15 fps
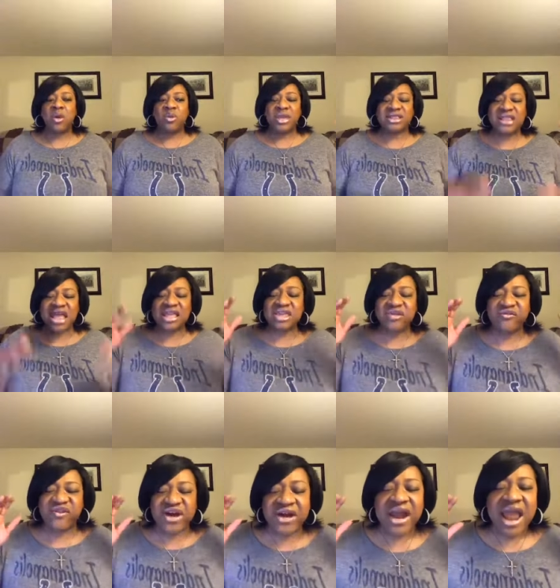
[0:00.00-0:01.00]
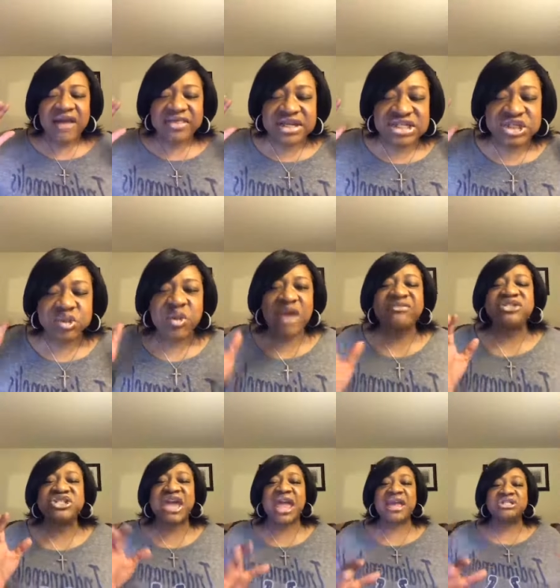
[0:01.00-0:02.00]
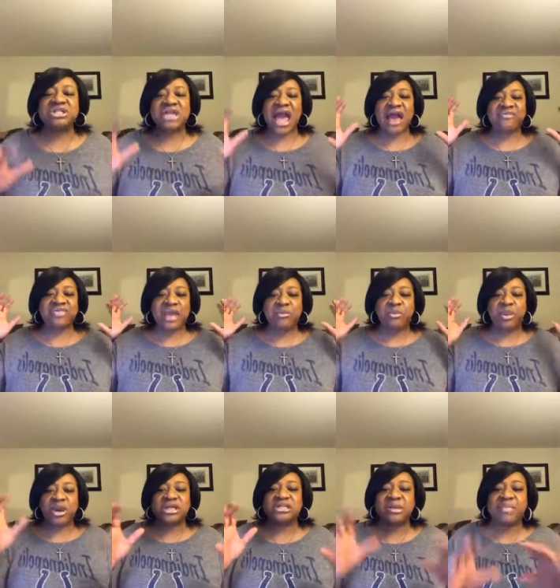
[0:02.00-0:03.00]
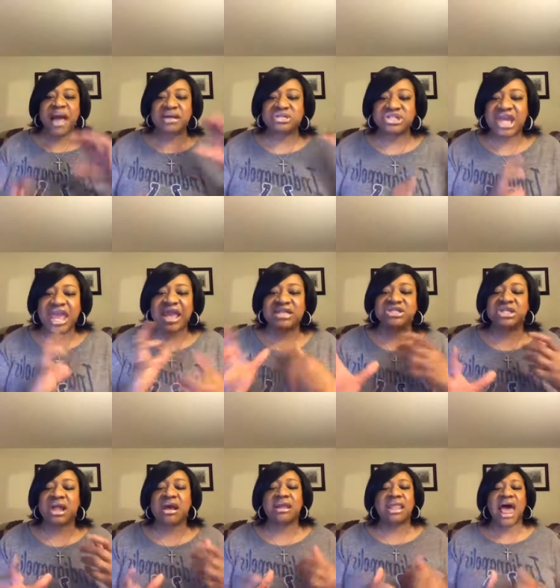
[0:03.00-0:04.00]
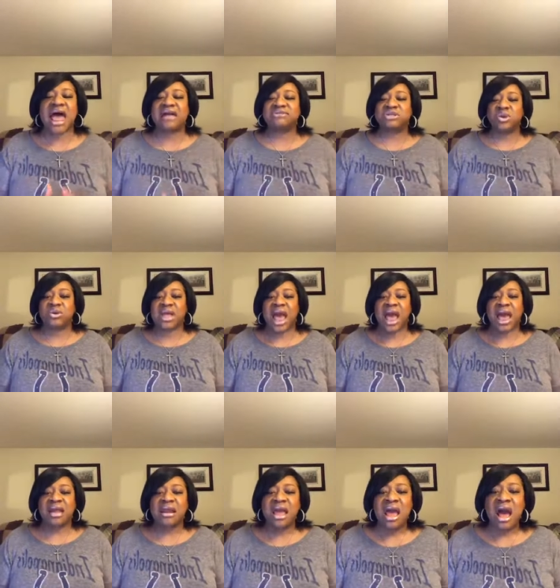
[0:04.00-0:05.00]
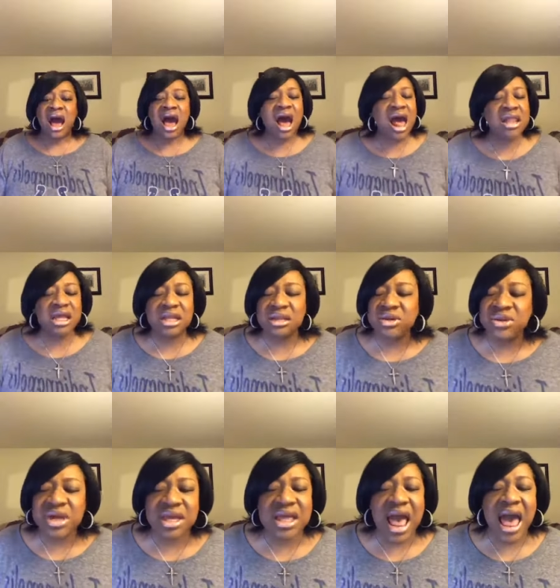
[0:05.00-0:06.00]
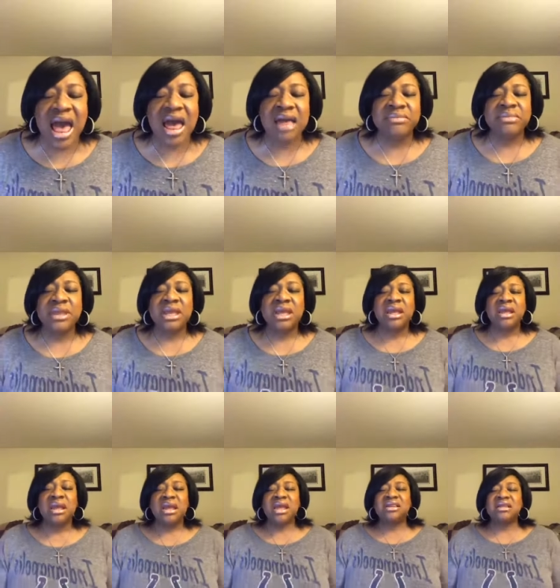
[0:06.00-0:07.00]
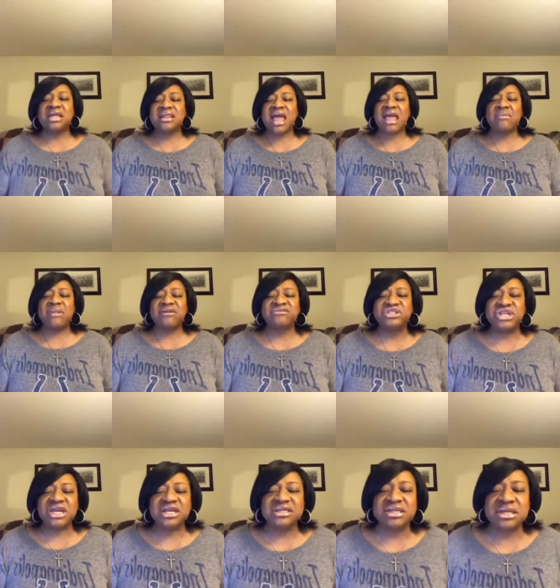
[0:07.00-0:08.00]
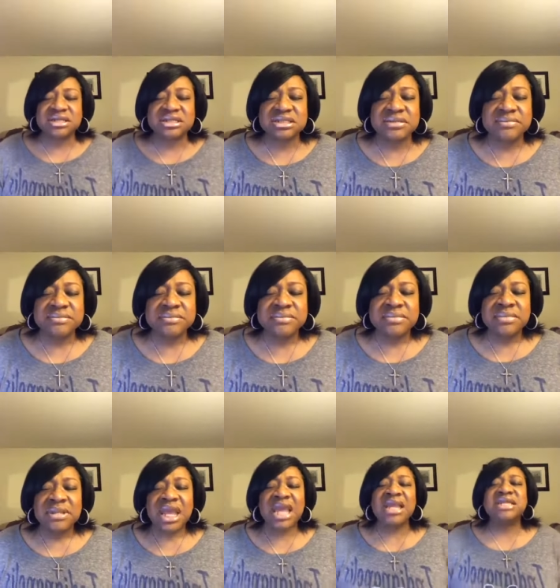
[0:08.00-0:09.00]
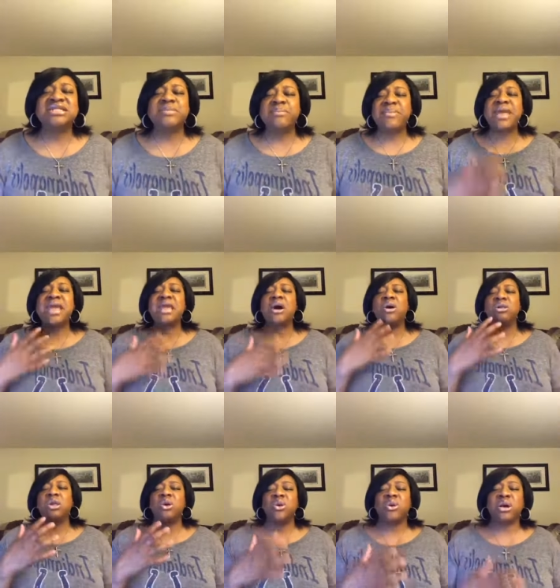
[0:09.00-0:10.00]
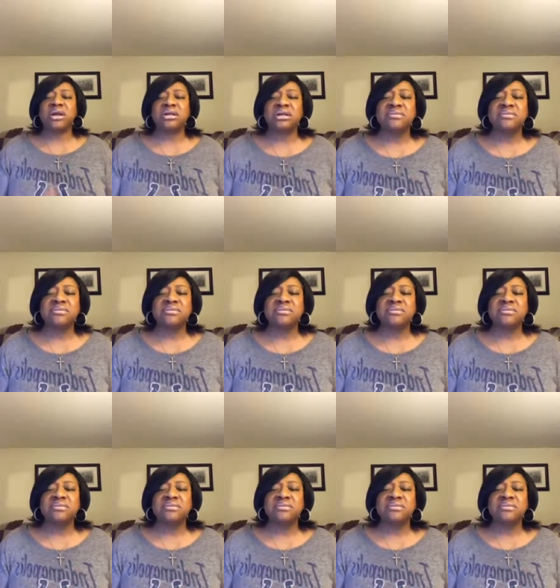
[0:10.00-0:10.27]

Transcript: We thank you for the swift change, God, that brings about change in our lives, oh God. Hallelujah, God, in the name of Jesus. It is me, oh Lord.